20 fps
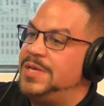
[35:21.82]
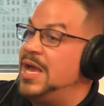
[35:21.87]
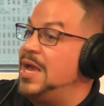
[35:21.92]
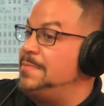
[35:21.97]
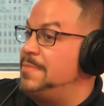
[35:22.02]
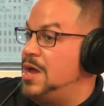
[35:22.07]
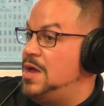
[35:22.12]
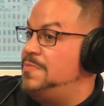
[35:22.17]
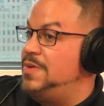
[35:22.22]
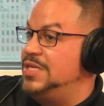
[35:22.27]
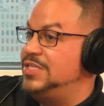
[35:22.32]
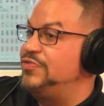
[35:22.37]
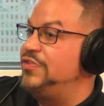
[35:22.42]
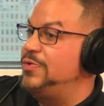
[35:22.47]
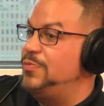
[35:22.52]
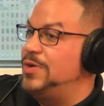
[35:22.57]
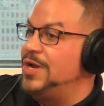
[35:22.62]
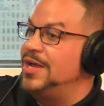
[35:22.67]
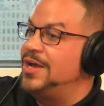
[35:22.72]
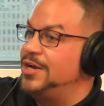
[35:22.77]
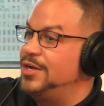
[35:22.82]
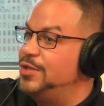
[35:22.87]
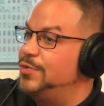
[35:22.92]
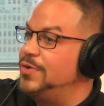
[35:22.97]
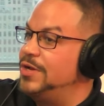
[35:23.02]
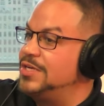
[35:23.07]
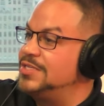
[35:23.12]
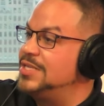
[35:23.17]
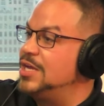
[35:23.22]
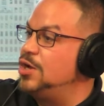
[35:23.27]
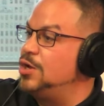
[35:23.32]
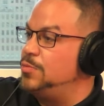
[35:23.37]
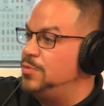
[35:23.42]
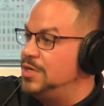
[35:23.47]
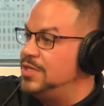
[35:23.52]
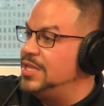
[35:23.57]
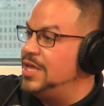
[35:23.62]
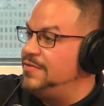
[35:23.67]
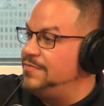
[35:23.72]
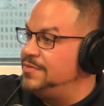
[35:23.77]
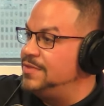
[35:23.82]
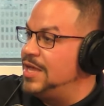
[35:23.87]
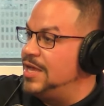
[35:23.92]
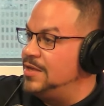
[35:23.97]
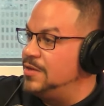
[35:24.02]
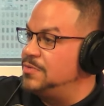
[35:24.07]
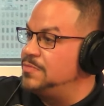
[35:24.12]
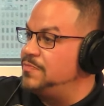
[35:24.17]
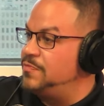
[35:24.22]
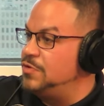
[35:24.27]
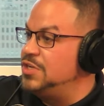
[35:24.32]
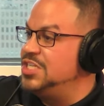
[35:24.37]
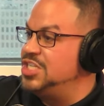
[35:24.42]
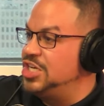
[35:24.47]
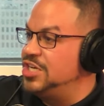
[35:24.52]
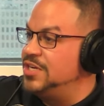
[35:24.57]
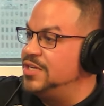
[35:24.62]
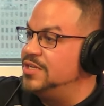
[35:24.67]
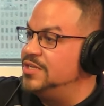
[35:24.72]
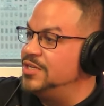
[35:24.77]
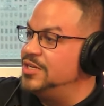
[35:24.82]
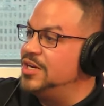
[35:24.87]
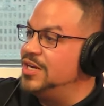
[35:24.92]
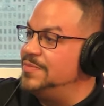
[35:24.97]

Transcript: became my best friend when I got on the radio because they all wanted that that free yeah, shit.